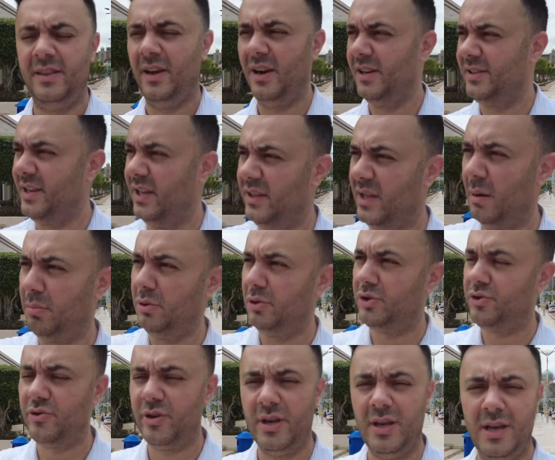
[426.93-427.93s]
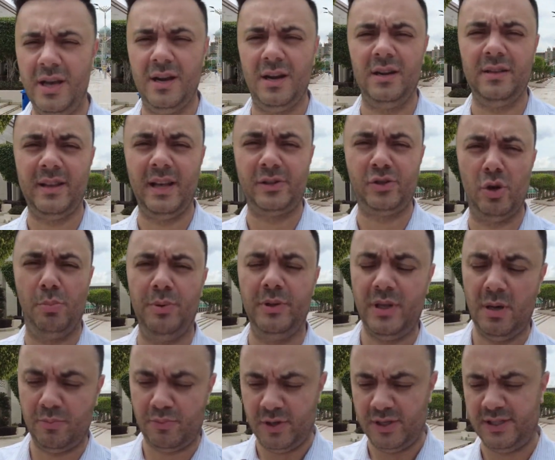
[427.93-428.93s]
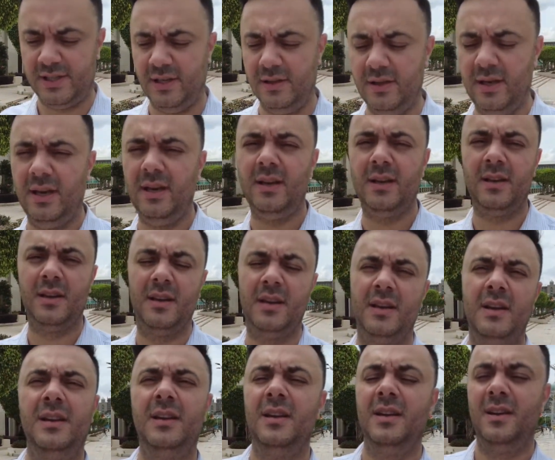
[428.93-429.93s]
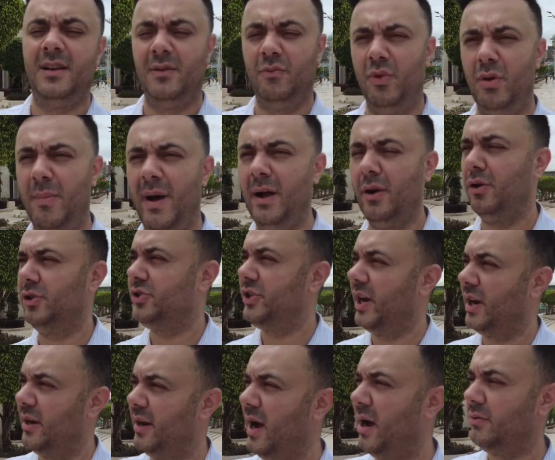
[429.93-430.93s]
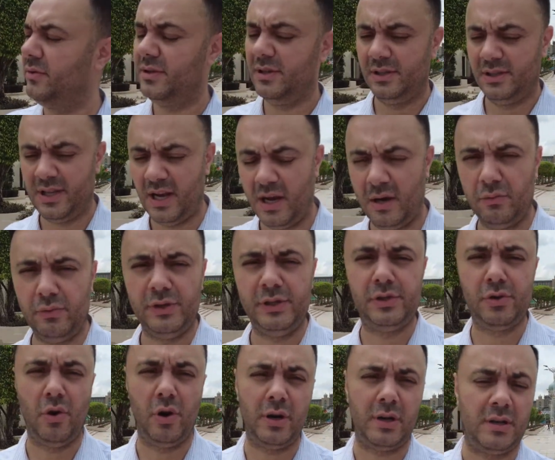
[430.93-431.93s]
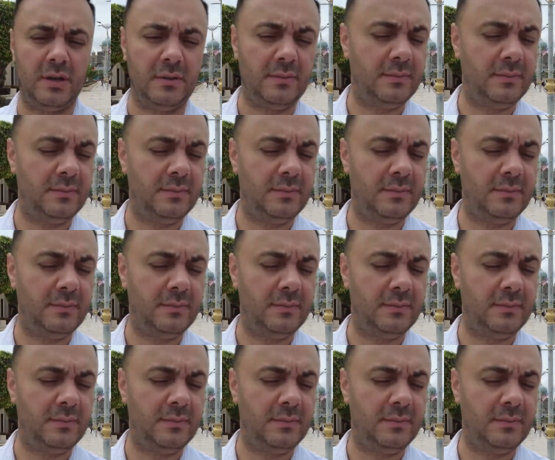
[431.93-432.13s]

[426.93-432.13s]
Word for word: there is a Double Tree here that's opened up recently. We might go check it out. It's like a resort.